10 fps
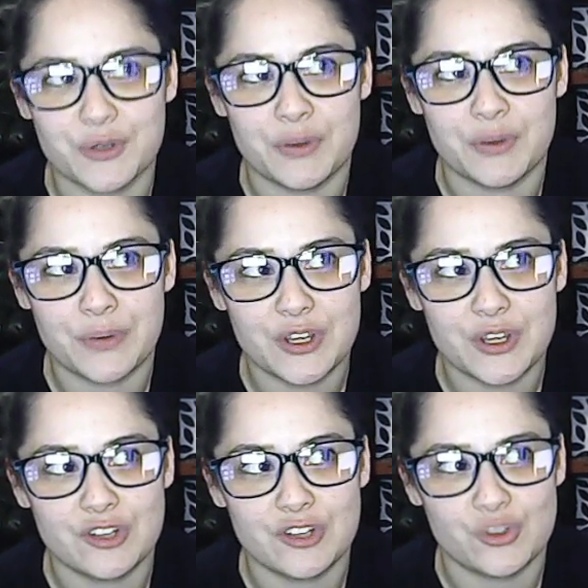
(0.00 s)
but when
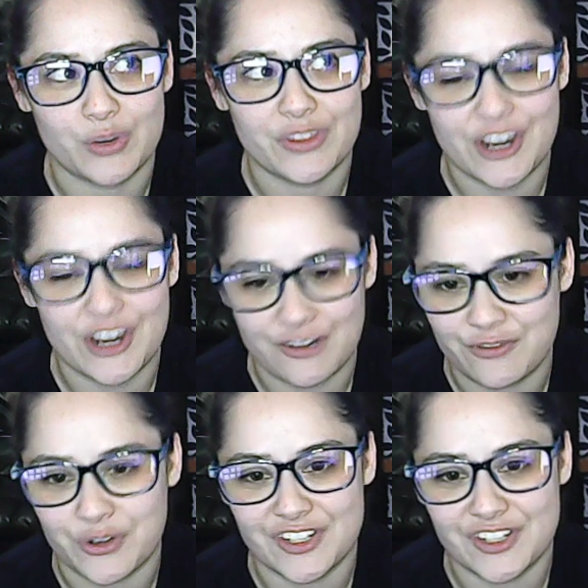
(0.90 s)
he joined the Air
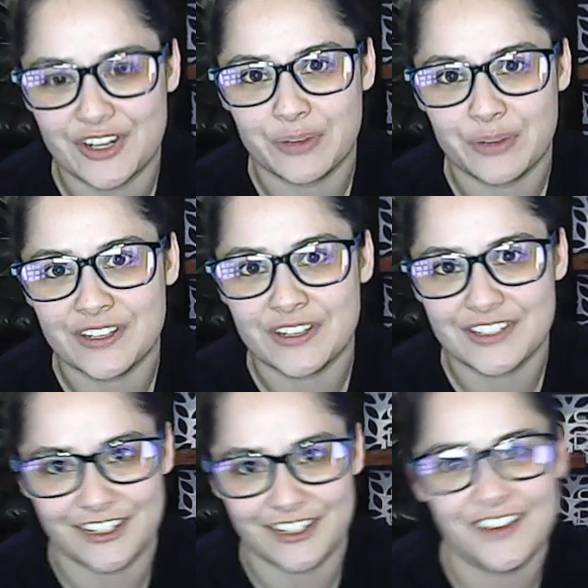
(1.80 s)
Force, he got really into
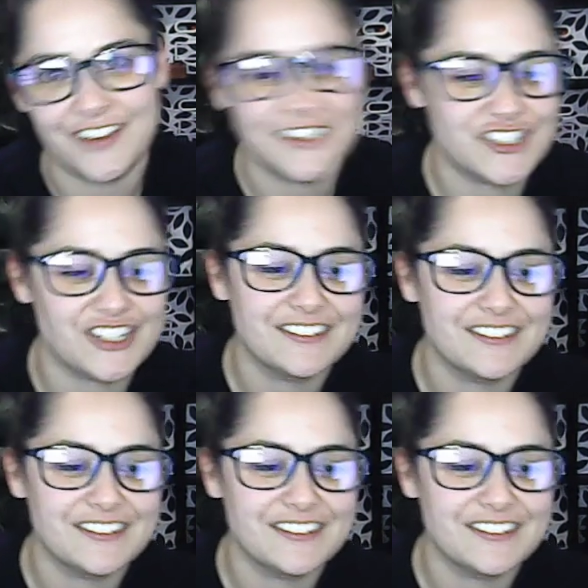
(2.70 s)
technology.